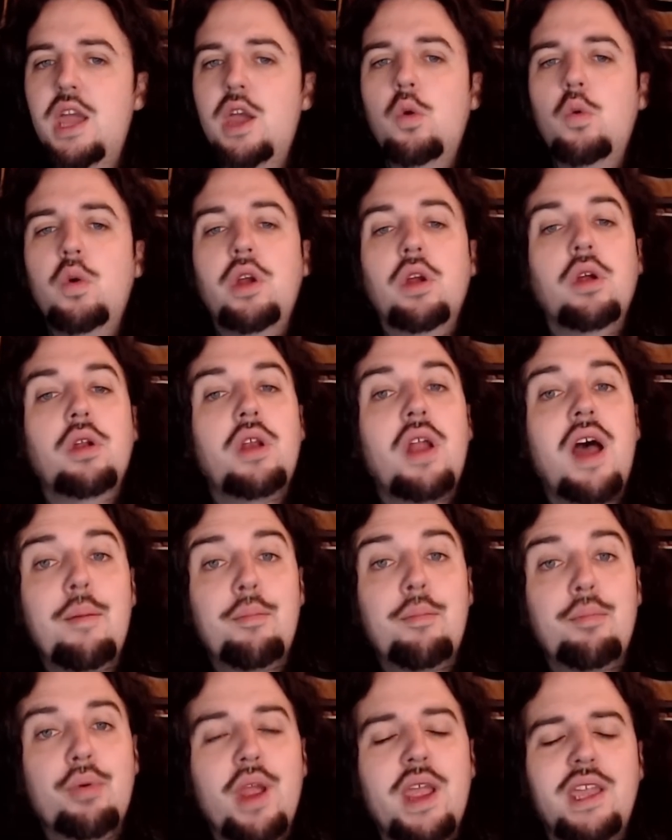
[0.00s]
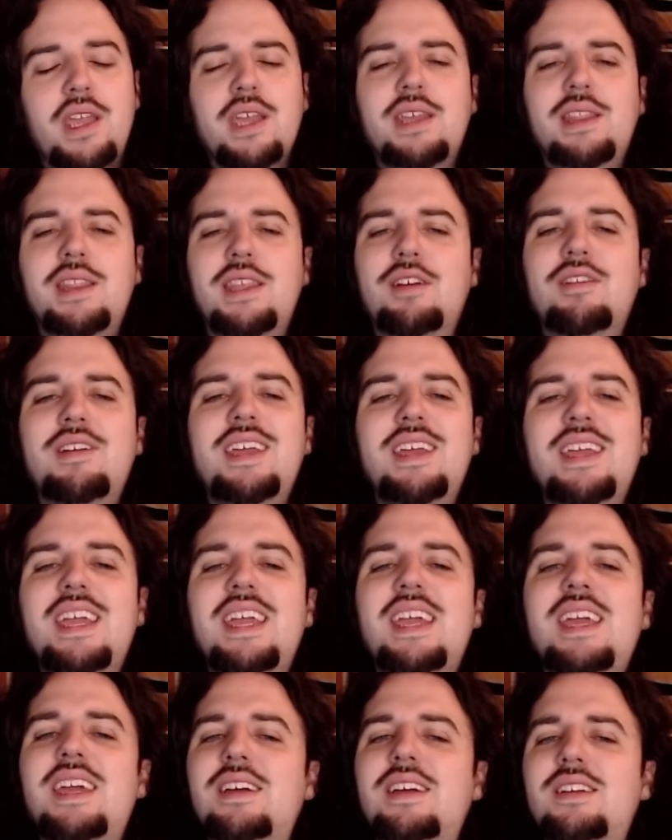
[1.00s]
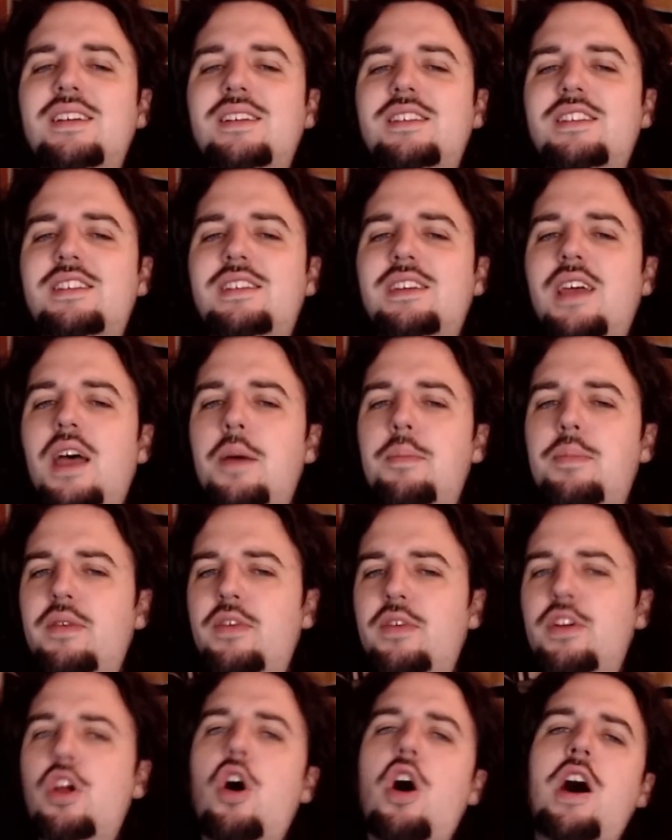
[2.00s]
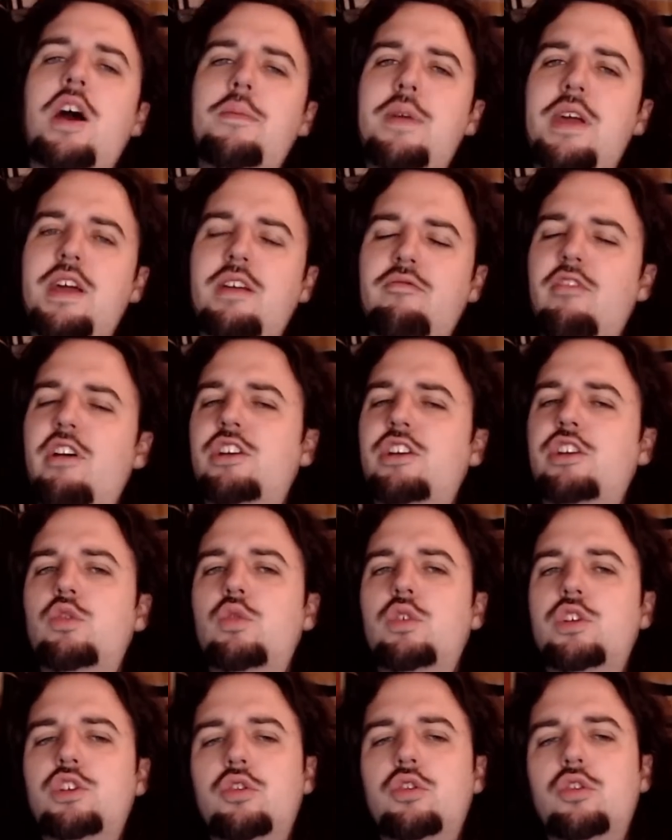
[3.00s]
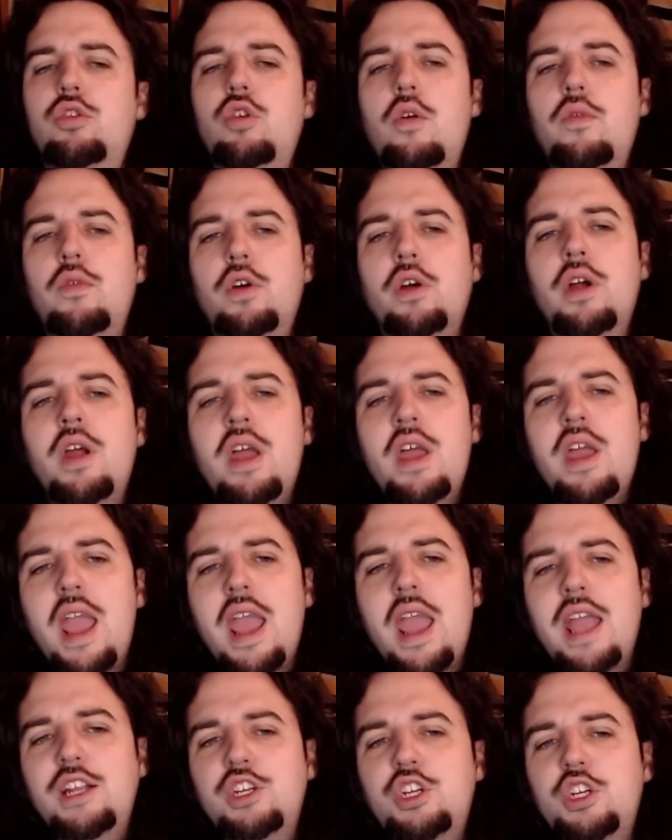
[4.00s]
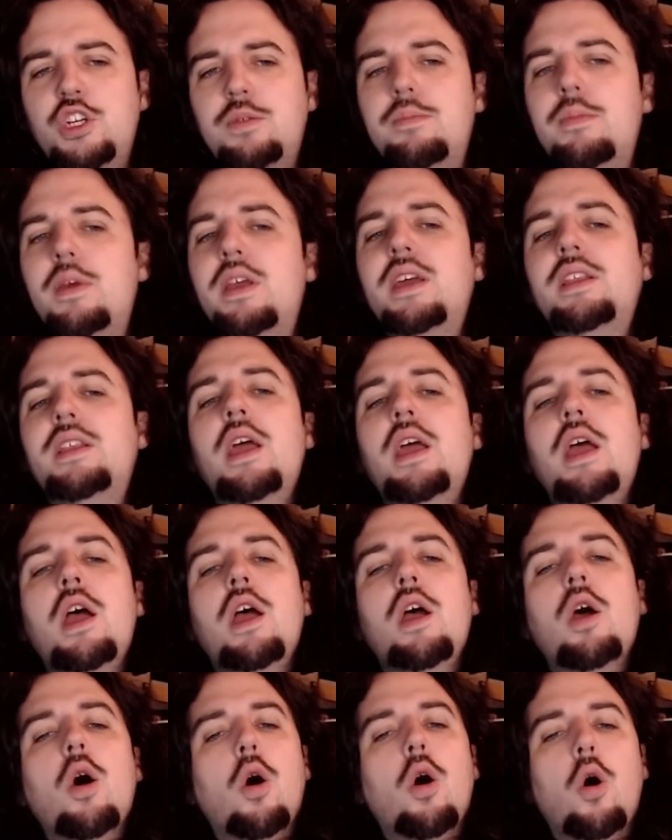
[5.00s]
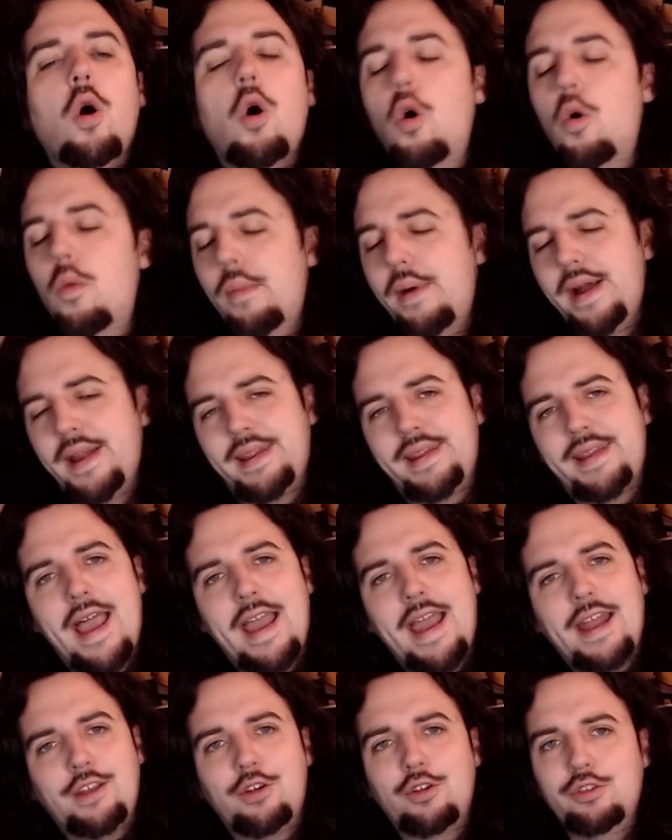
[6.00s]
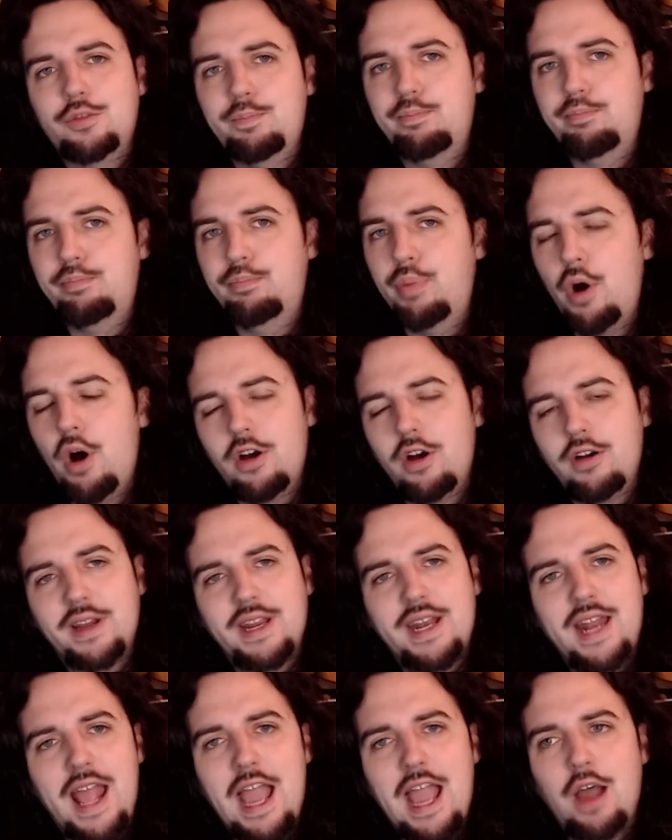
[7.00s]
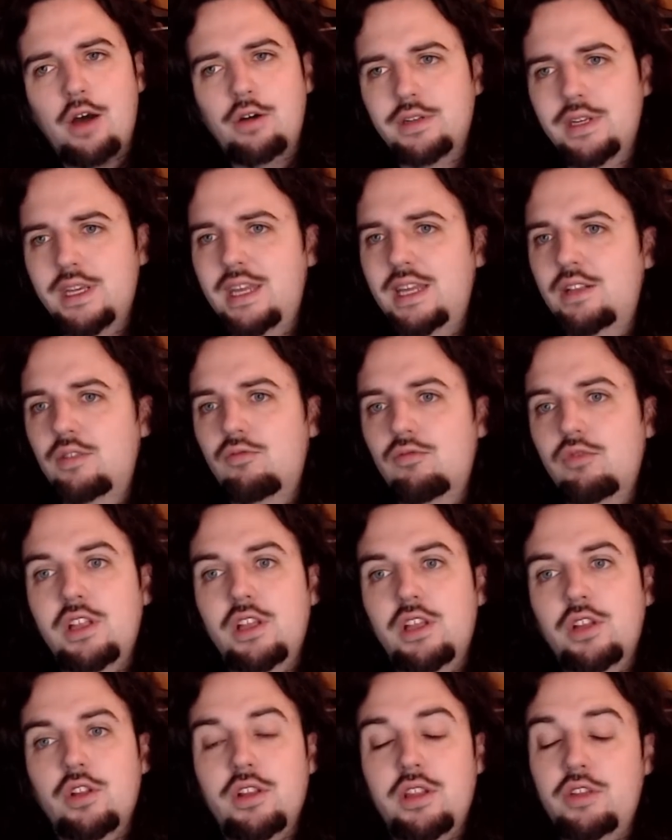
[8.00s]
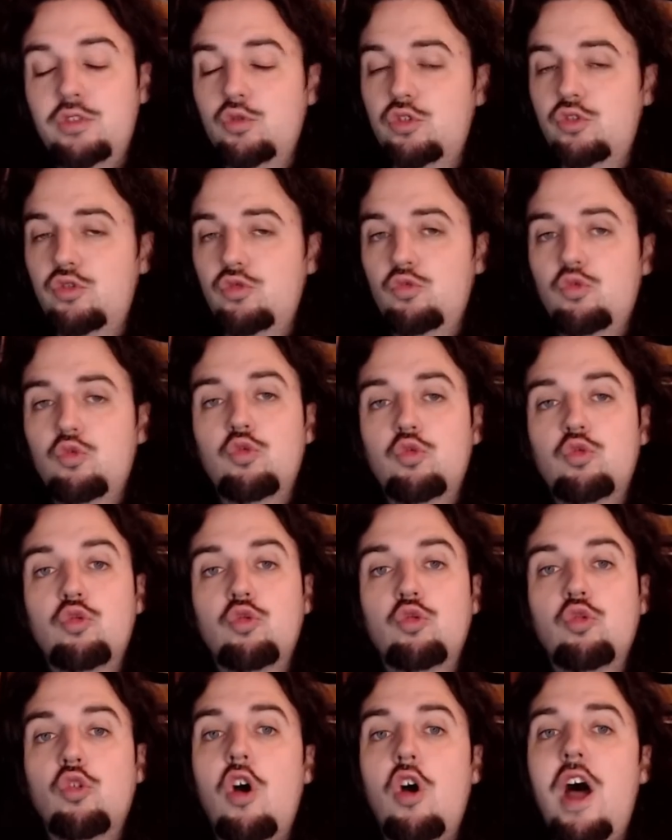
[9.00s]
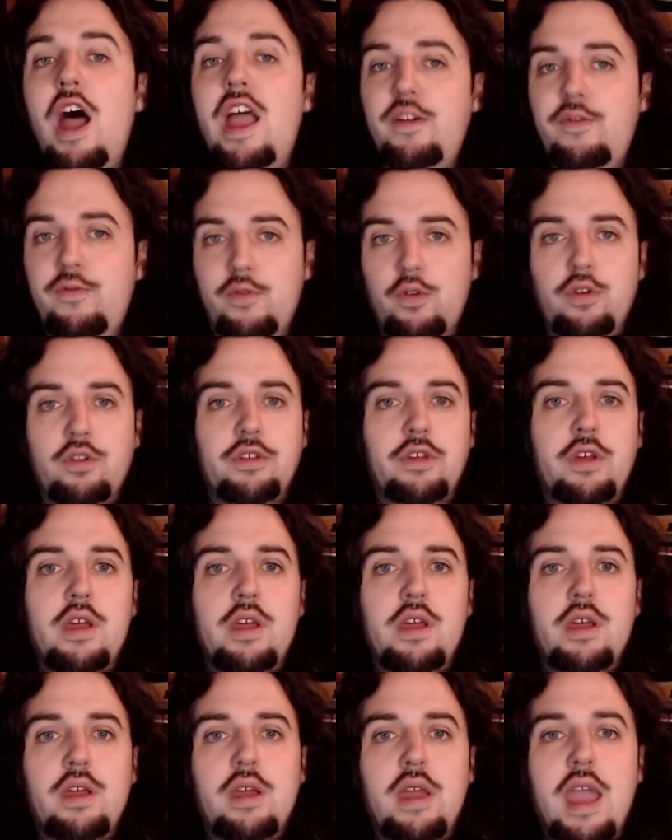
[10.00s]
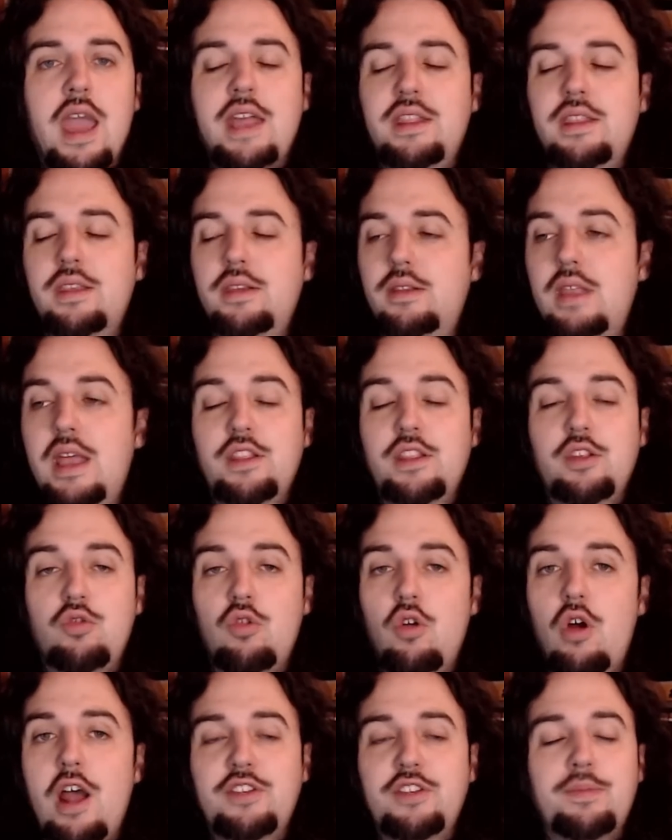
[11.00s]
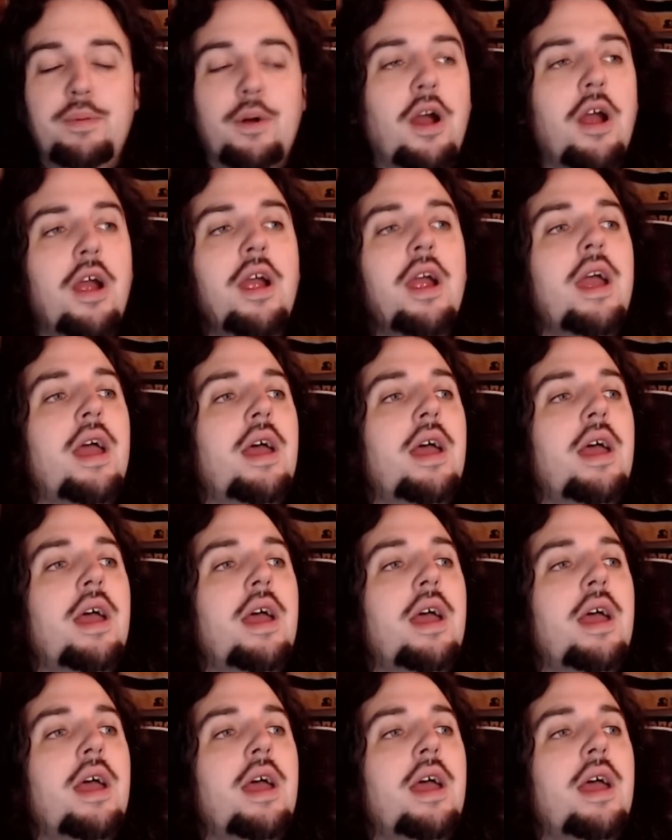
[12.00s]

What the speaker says: We are not breaking. There is a bit of an odd man rush to a turnover, and Schmid, oh my God, goes barring out. This was rifled at the crossbar.